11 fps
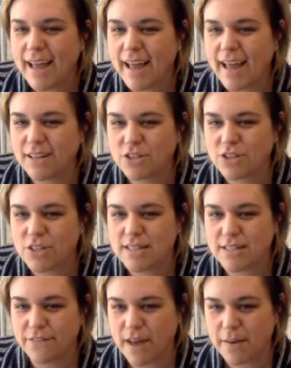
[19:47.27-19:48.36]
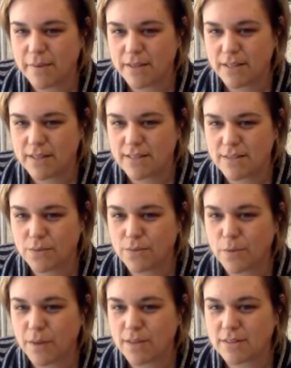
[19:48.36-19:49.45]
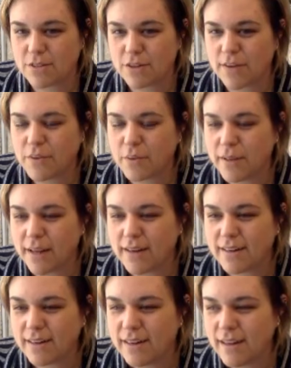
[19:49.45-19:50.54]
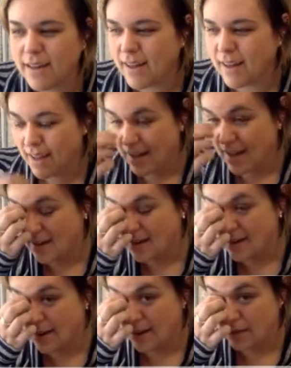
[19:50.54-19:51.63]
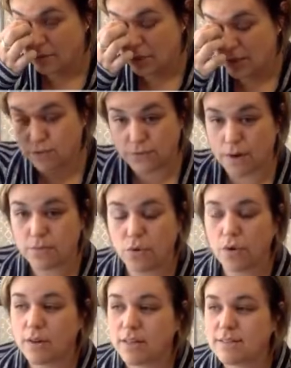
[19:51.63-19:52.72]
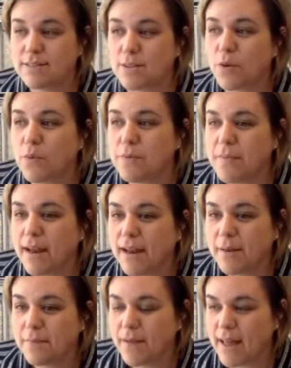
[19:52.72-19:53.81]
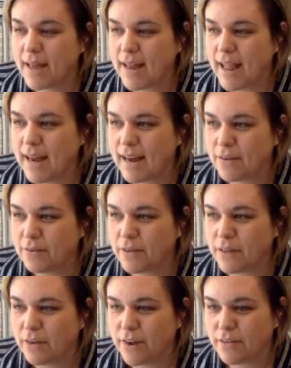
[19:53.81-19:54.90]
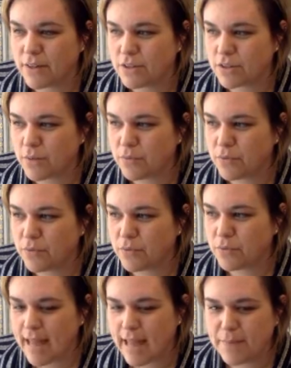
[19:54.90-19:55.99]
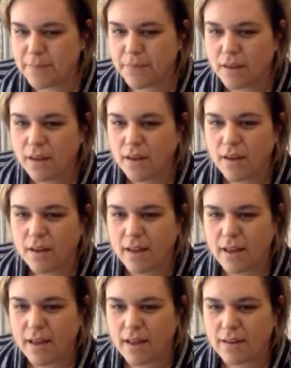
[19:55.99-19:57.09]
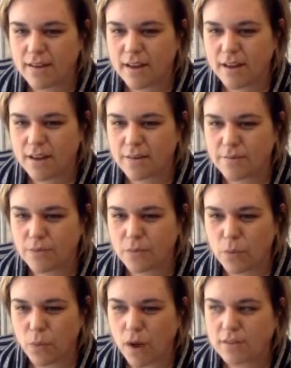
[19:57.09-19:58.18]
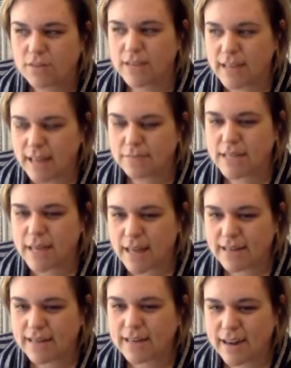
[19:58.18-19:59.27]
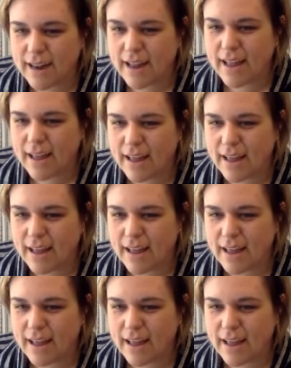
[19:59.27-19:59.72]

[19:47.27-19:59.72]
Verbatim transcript: And she's a fabulous romance travel planner and um, she's from New Orleans. So we met up and ate at a really great restaurant before the game, and um, we walked to the game together.